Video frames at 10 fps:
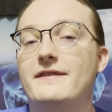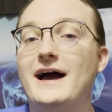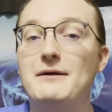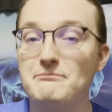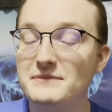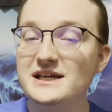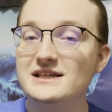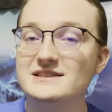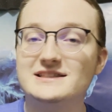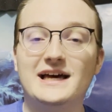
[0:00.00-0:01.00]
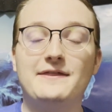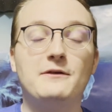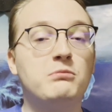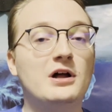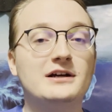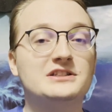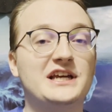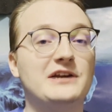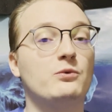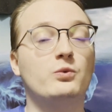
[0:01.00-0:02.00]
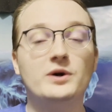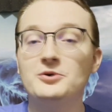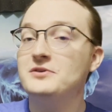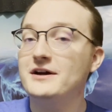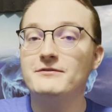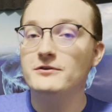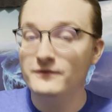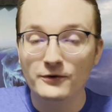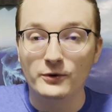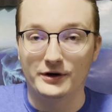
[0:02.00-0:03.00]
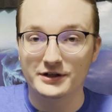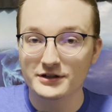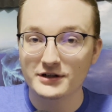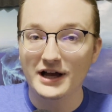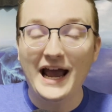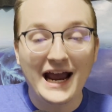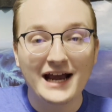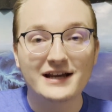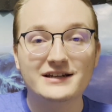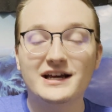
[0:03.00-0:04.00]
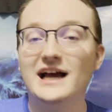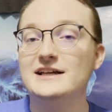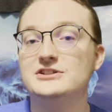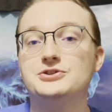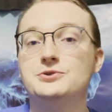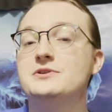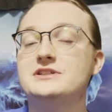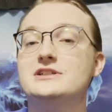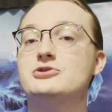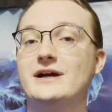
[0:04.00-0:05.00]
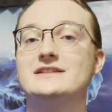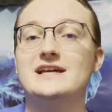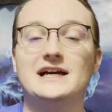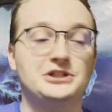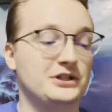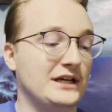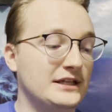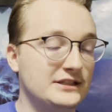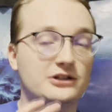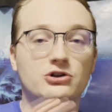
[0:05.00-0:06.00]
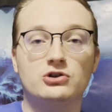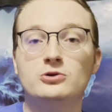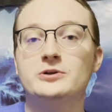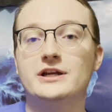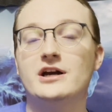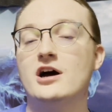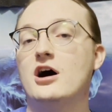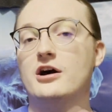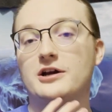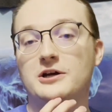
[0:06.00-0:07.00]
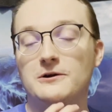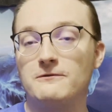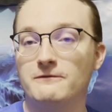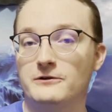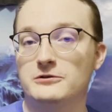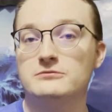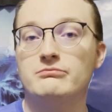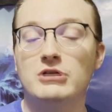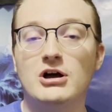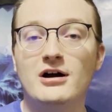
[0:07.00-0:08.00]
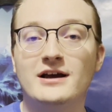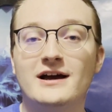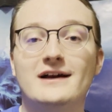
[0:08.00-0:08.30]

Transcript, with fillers: That means that the blockchain will never fork. And as soon as a transaction is included on a confirmed block,